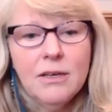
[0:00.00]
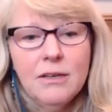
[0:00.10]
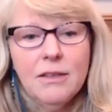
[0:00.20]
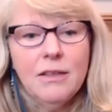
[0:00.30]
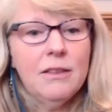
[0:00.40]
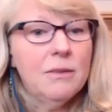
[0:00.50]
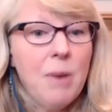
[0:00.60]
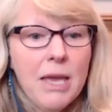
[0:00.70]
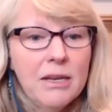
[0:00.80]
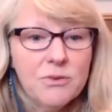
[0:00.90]
the
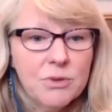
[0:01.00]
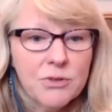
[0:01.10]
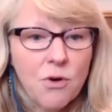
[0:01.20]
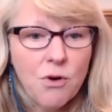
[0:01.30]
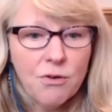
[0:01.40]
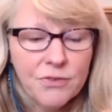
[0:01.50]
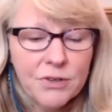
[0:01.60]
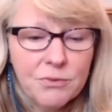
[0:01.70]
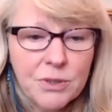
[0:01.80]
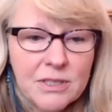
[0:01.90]
pain is resolved
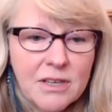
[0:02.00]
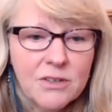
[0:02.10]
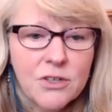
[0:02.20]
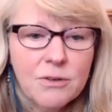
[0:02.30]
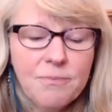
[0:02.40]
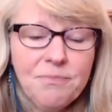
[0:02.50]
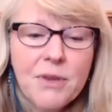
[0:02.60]
in one session.